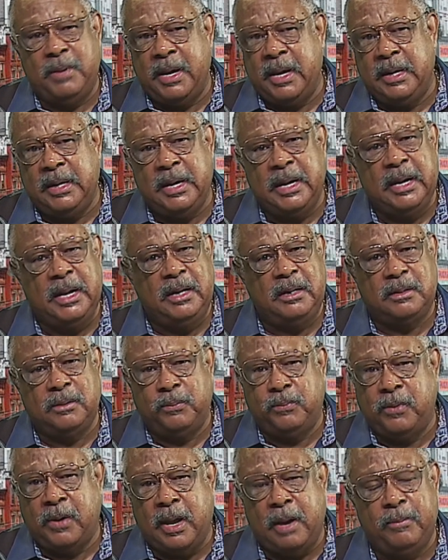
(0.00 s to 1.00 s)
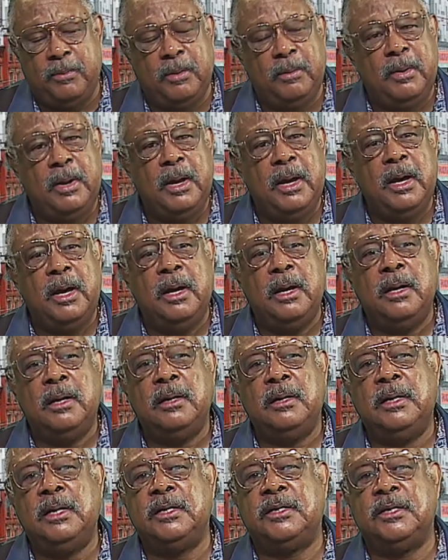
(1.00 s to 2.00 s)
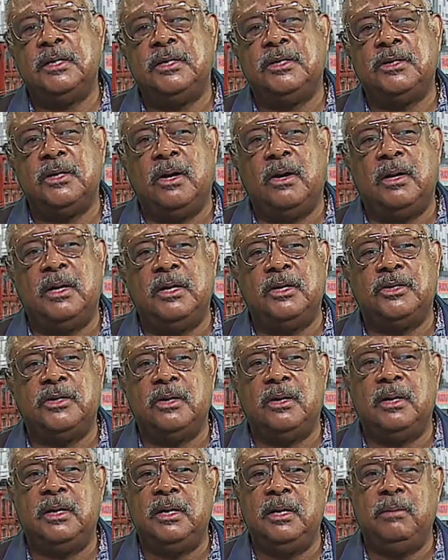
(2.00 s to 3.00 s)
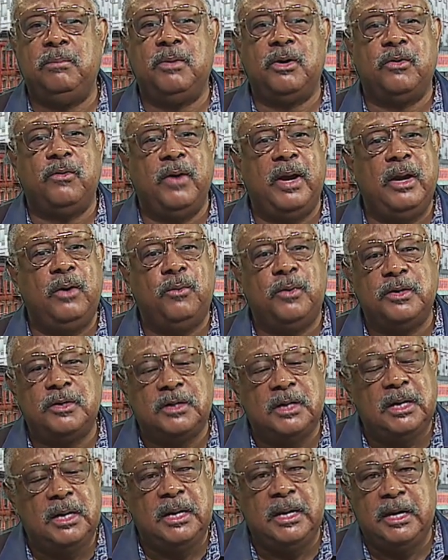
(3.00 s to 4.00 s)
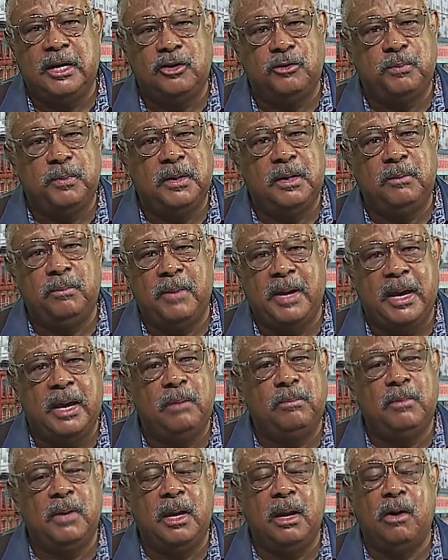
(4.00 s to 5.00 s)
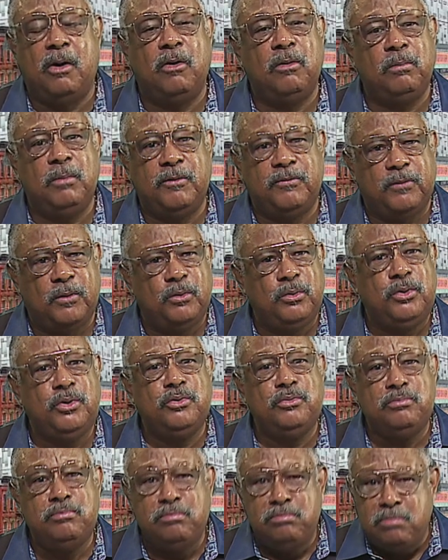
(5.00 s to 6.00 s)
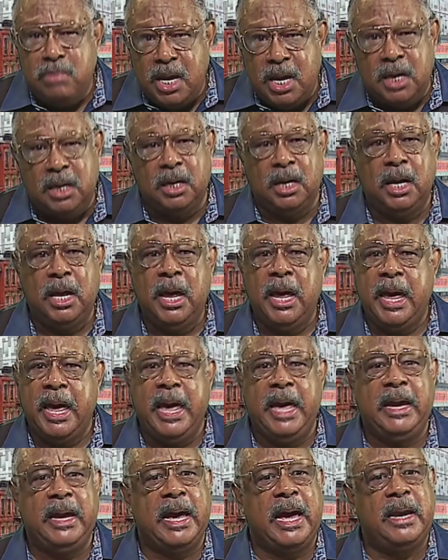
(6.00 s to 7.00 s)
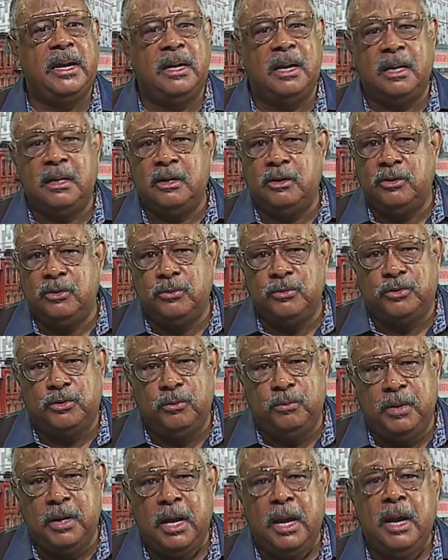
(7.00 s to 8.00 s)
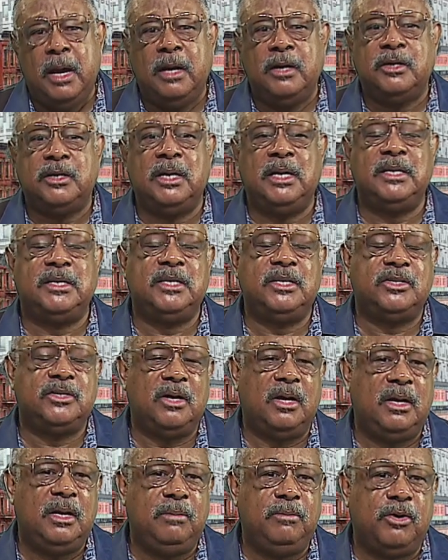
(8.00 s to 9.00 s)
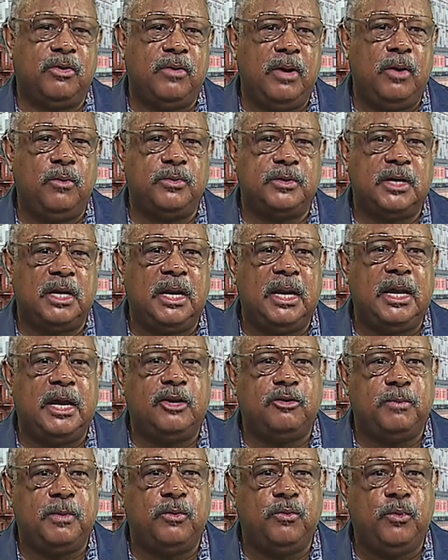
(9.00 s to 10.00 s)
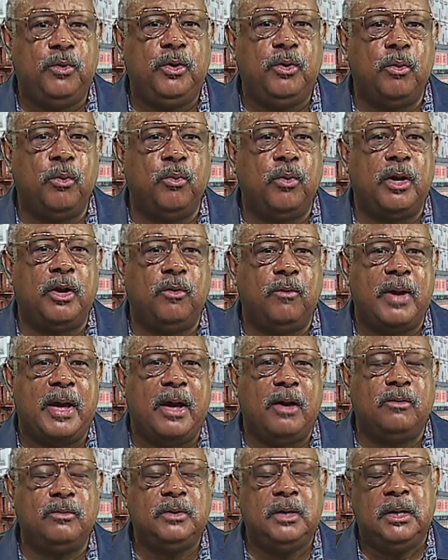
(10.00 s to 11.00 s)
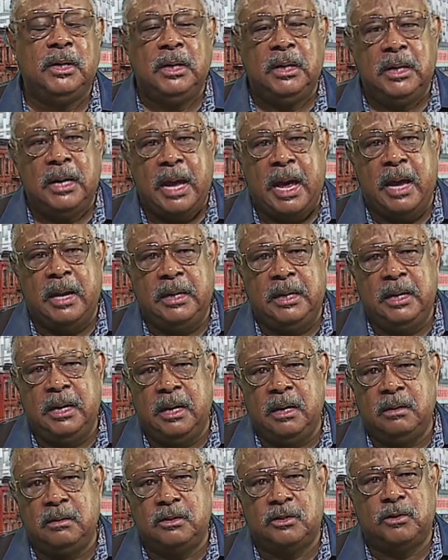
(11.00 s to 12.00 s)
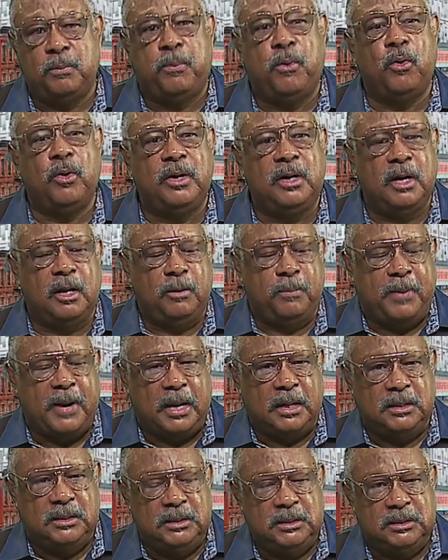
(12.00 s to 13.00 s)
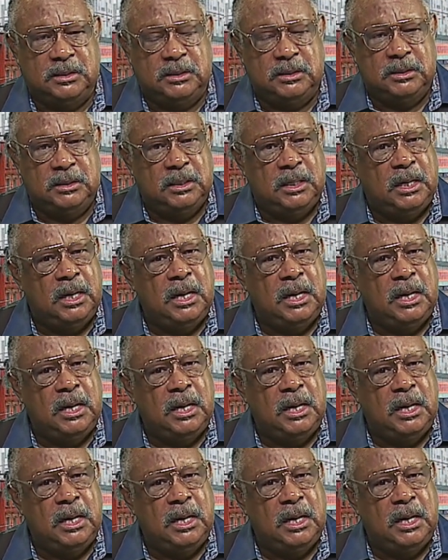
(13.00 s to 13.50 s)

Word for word: man, that ain't the problem. Listen, Chirlane McCray was a lesbian, man, long before you met her. Ain't got nothing to do with you. Listen, Chirlane McCray was a lesbian. We were running around out there supporting other politicians.